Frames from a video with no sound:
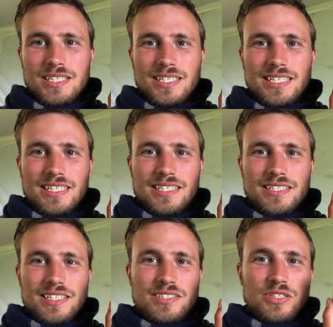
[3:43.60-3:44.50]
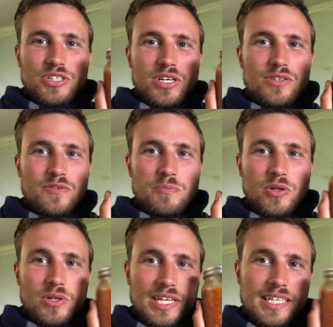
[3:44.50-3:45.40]
and it's a jar of
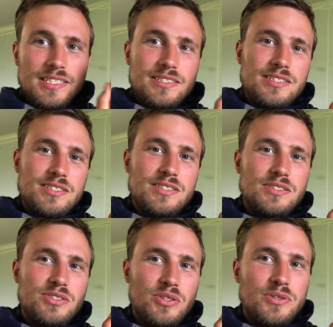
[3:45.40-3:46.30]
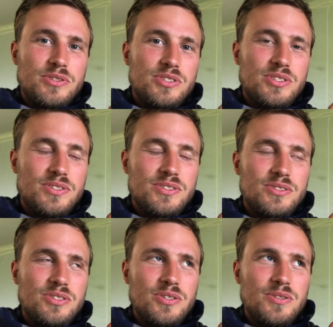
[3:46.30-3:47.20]
bolognese sauce.
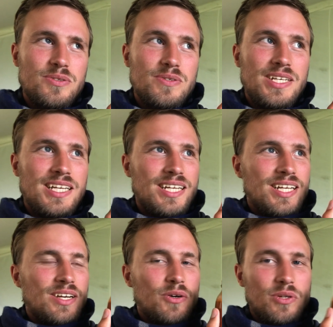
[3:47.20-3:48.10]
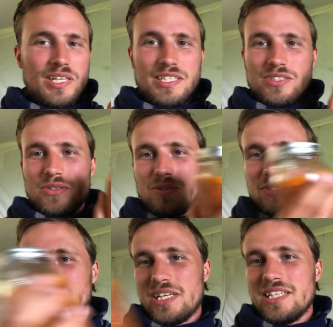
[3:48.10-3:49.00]
So all I need to do
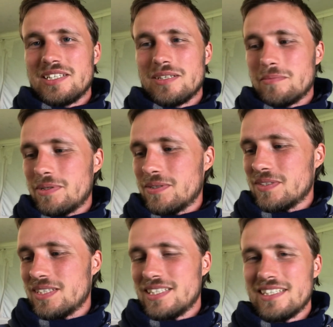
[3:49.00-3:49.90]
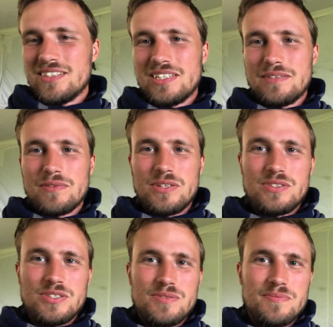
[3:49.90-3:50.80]
is to heat it up, and then I'll have
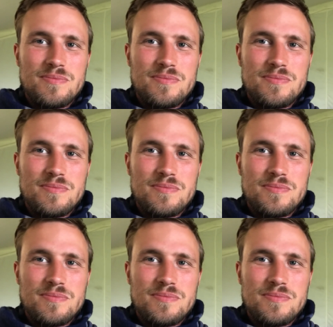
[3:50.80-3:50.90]
lunch.